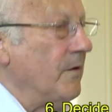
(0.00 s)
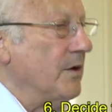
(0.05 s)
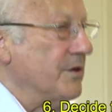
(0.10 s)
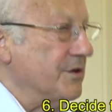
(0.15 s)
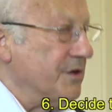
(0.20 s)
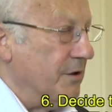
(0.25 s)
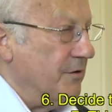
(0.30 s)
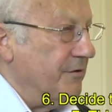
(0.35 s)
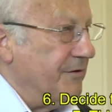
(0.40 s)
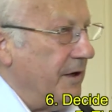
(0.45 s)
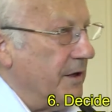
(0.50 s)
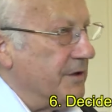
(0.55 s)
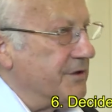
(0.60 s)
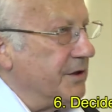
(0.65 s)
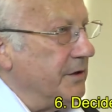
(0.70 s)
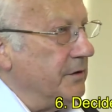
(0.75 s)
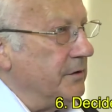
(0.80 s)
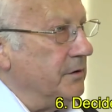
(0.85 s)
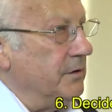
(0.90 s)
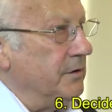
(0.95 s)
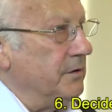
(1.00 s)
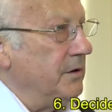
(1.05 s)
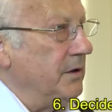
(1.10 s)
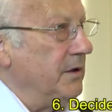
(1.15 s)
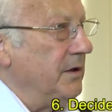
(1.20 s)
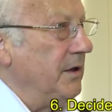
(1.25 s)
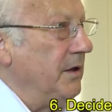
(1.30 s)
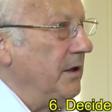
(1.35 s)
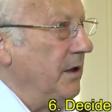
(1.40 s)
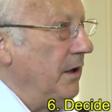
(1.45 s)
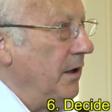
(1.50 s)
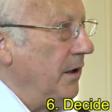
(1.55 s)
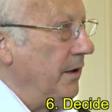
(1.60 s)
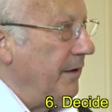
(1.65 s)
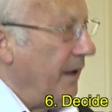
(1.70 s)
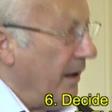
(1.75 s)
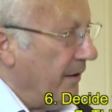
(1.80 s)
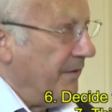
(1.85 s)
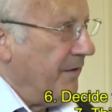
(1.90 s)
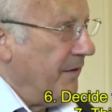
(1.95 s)
So far, so good.
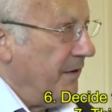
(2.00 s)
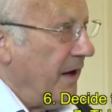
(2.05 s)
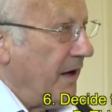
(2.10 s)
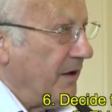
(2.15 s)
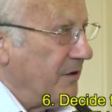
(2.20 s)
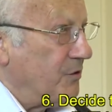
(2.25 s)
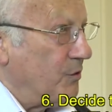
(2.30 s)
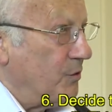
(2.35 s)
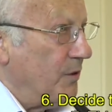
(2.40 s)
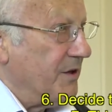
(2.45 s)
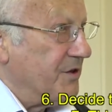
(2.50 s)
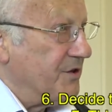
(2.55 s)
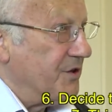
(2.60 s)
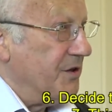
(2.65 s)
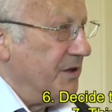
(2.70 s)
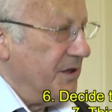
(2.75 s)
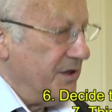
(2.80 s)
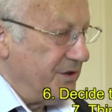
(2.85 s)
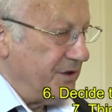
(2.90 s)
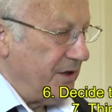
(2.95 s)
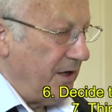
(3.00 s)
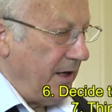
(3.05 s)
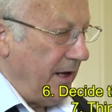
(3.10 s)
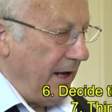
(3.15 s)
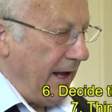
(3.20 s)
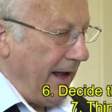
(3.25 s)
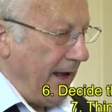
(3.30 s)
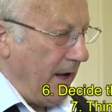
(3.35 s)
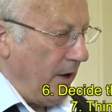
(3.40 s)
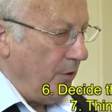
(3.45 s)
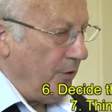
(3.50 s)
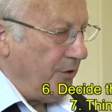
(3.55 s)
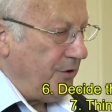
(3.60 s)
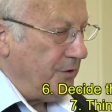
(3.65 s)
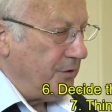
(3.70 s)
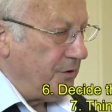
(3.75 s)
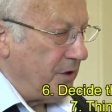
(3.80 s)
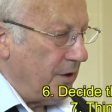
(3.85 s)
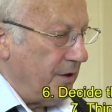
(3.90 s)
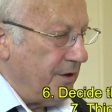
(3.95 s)
Then the next question is, how are
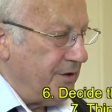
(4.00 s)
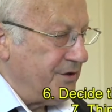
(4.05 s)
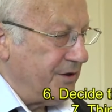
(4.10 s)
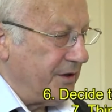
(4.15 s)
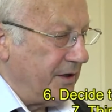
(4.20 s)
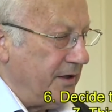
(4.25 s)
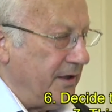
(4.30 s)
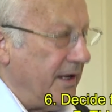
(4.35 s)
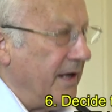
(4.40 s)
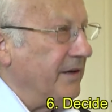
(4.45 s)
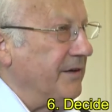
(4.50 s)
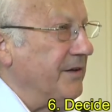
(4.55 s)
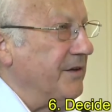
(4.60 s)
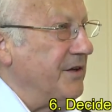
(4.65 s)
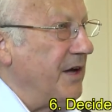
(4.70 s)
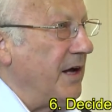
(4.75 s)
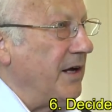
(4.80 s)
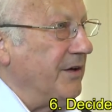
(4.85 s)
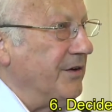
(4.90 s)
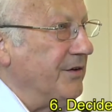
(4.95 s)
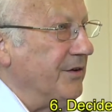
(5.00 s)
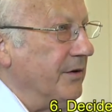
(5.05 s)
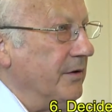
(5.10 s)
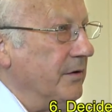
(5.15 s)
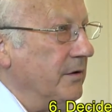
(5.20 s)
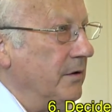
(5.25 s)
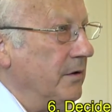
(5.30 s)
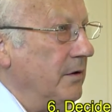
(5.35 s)
you going to collect the data?